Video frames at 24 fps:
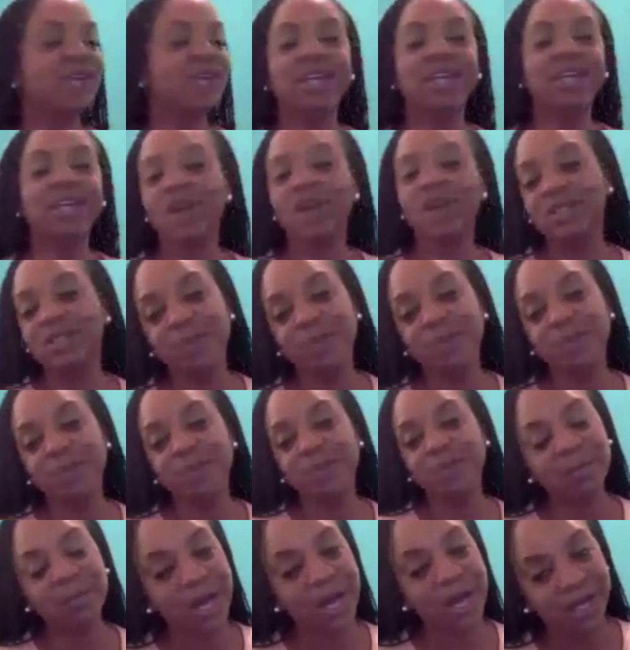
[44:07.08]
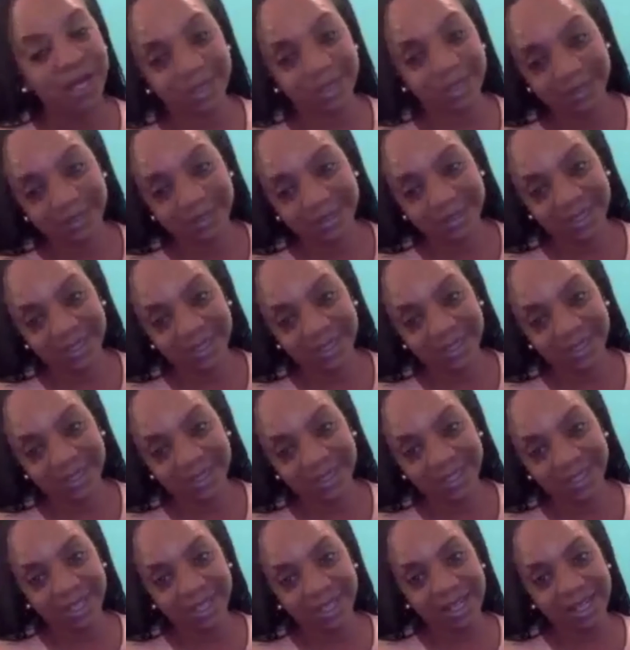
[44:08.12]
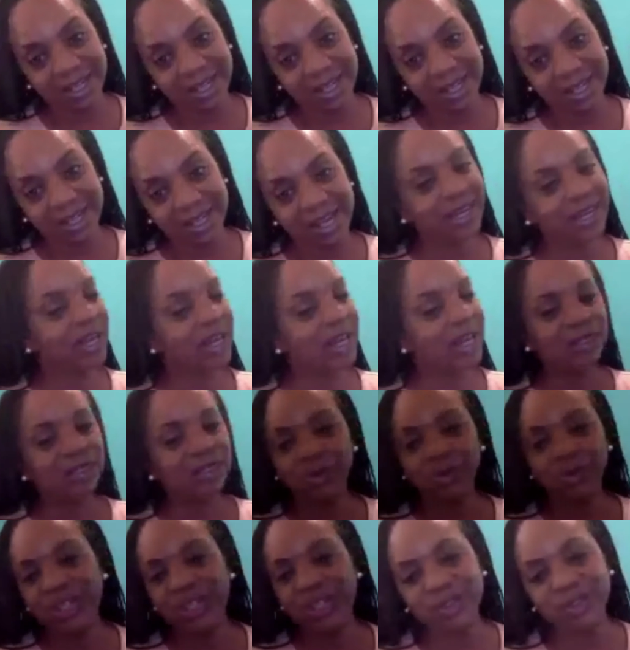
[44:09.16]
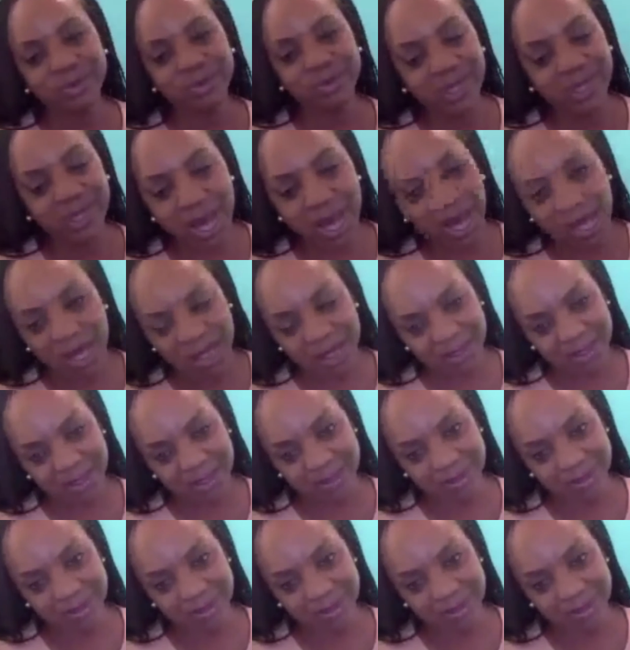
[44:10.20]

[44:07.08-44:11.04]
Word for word: have not lost my mind. And I do hear from God.